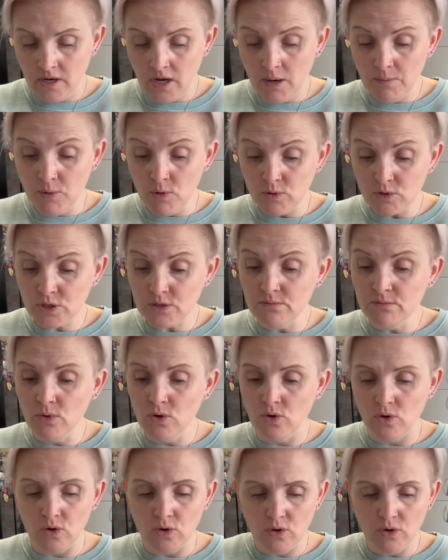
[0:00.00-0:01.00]
I bought some
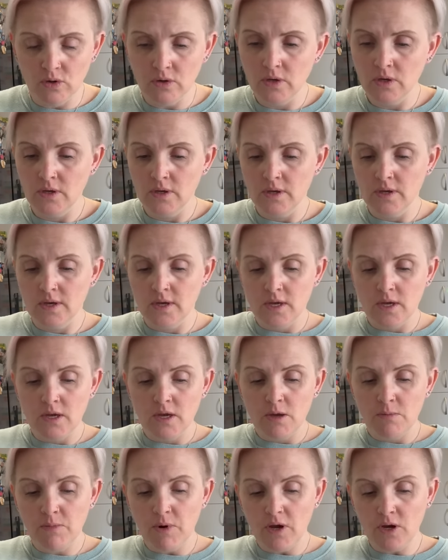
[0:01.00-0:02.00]
more,
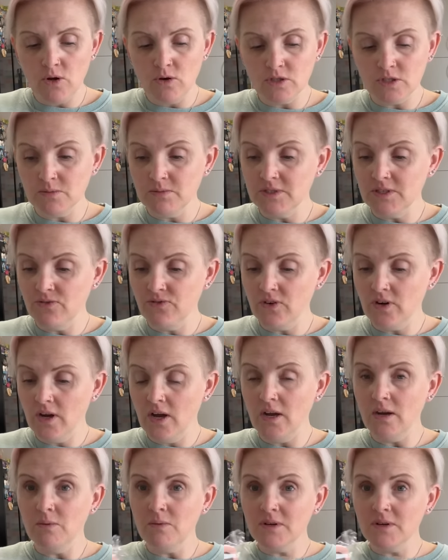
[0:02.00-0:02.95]
but I got some different colour